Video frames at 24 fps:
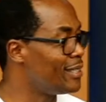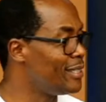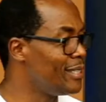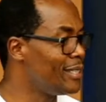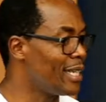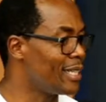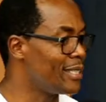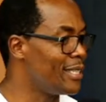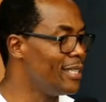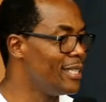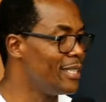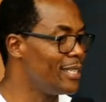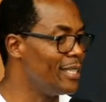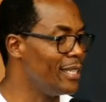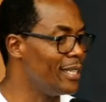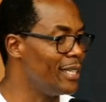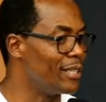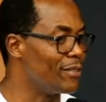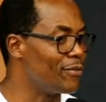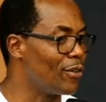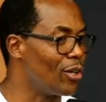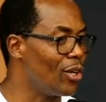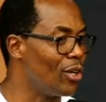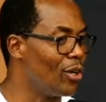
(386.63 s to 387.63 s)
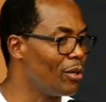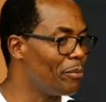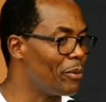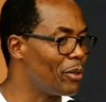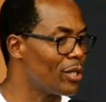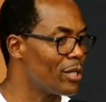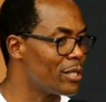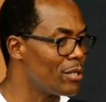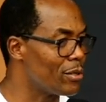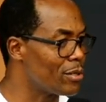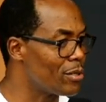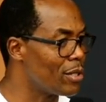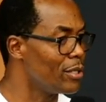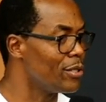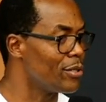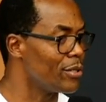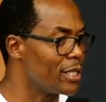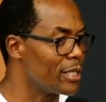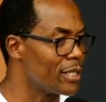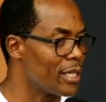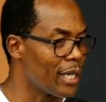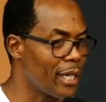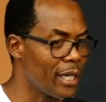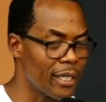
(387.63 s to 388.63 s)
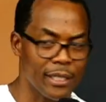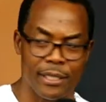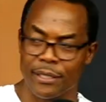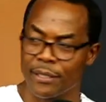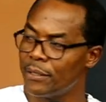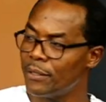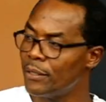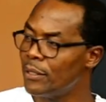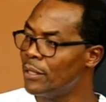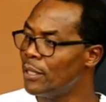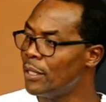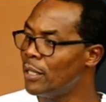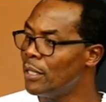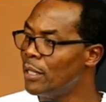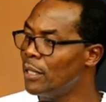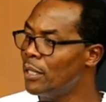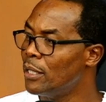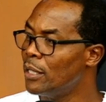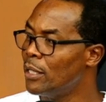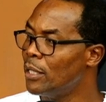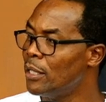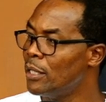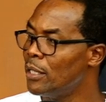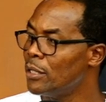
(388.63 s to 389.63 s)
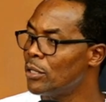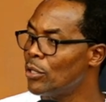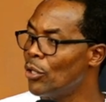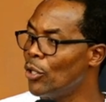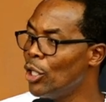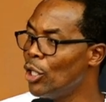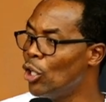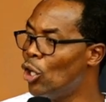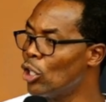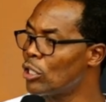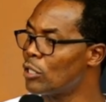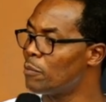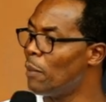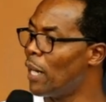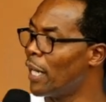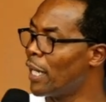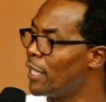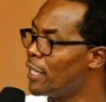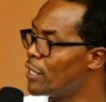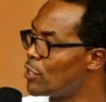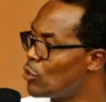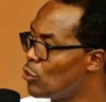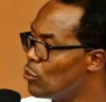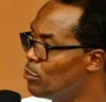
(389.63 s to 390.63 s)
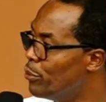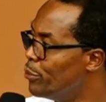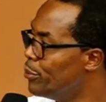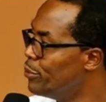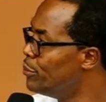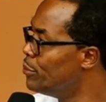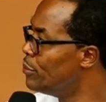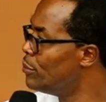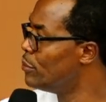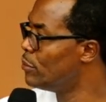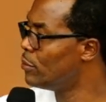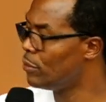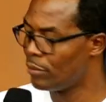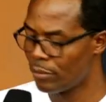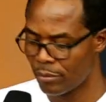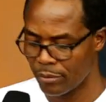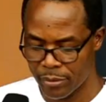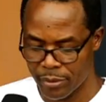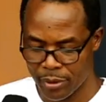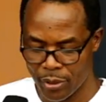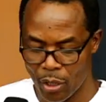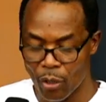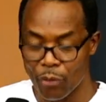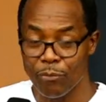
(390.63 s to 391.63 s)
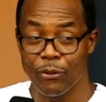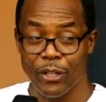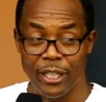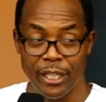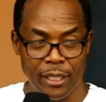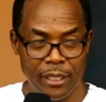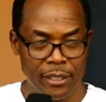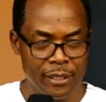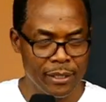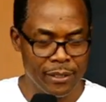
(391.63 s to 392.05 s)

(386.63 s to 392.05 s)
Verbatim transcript: Jesus didn't need it for long because he was going to resurrect. So he got back his tomb, hopefully.